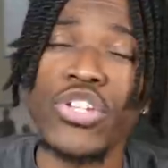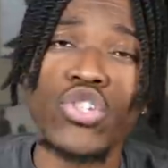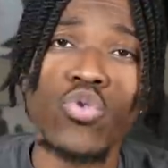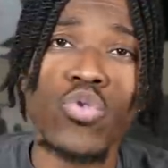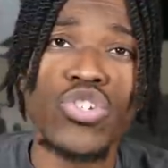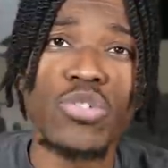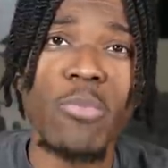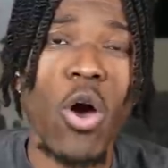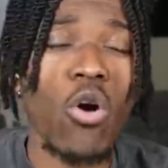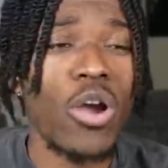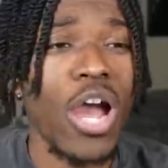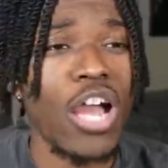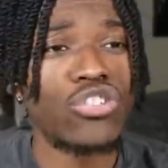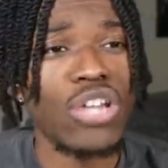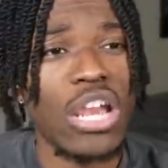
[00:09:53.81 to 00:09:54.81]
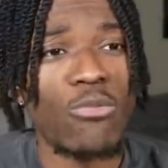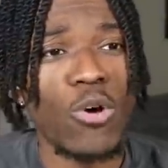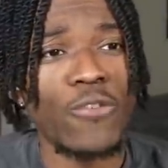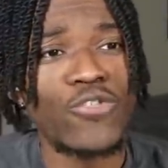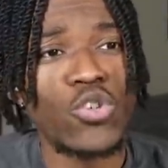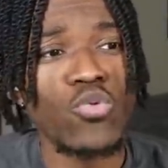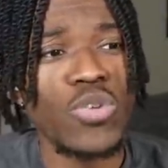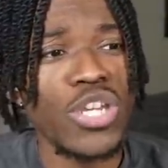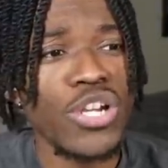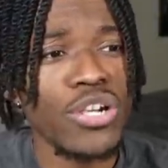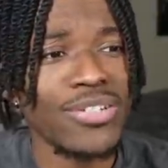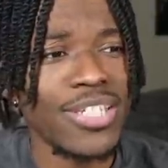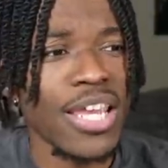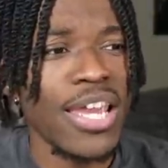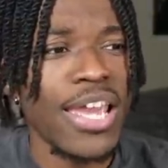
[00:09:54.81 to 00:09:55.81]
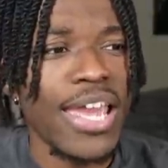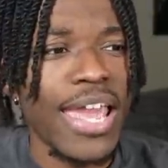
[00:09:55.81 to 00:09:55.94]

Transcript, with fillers: to a small contract worth two years.